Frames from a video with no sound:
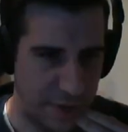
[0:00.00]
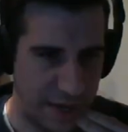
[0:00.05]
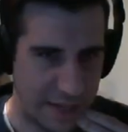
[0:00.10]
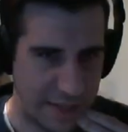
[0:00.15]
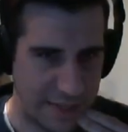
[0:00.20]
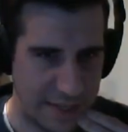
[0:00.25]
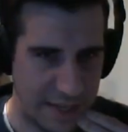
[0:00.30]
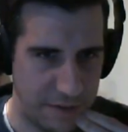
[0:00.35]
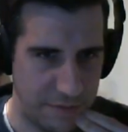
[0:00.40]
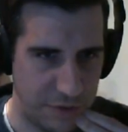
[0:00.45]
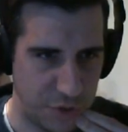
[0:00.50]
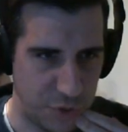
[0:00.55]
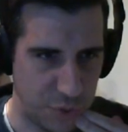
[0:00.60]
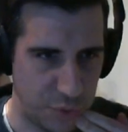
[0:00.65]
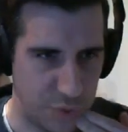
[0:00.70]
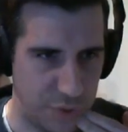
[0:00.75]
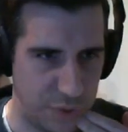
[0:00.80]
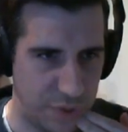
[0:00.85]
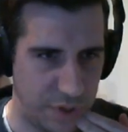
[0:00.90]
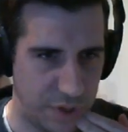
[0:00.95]
outside of Visual
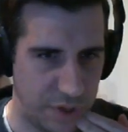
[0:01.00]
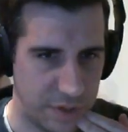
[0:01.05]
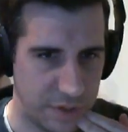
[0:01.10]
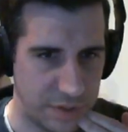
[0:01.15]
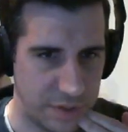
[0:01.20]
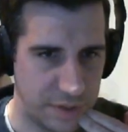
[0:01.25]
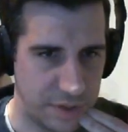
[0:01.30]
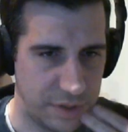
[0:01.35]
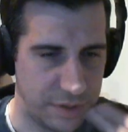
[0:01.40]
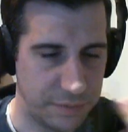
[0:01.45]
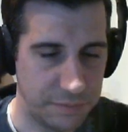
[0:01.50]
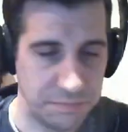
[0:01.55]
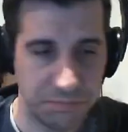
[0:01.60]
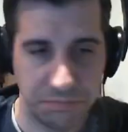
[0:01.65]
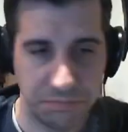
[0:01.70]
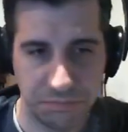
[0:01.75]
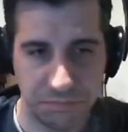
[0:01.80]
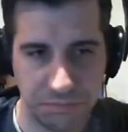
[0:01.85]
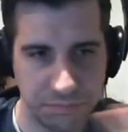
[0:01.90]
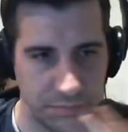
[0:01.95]
Studio, so
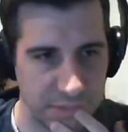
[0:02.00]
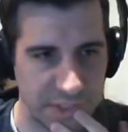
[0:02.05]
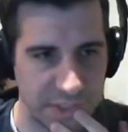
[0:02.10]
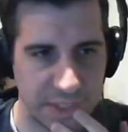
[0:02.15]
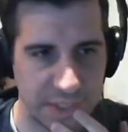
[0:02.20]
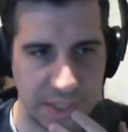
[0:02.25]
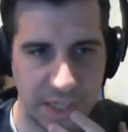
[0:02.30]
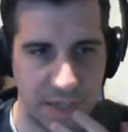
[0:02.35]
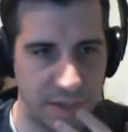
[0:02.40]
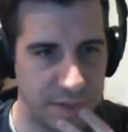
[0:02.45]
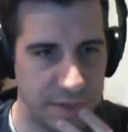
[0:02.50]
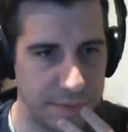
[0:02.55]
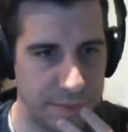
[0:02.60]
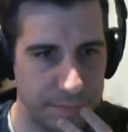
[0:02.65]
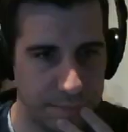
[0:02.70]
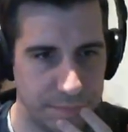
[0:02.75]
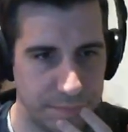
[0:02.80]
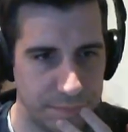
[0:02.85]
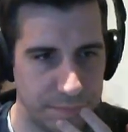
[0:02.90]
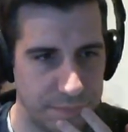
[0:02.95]
I don't know.
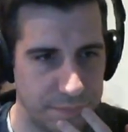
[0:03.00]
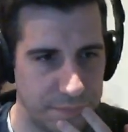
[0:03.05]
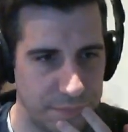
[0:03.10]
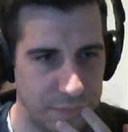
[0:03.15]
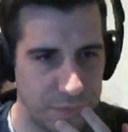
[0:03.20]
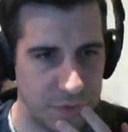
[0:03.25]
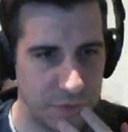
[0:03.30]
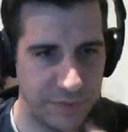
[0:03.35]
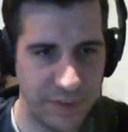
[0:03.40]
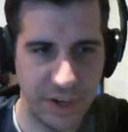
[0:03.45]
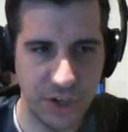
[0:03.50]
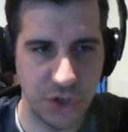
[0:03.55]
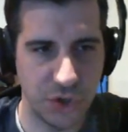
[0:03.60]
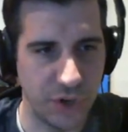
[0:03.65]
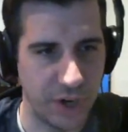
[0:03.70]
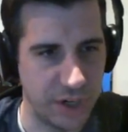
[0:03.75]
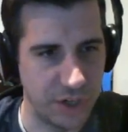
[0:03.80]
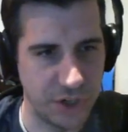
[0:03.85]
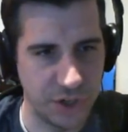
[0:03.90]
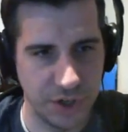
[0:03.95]
Very
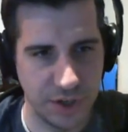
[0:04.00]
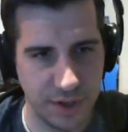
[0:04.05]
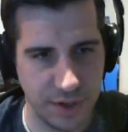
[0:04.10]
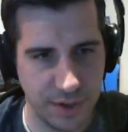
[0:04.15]
strange.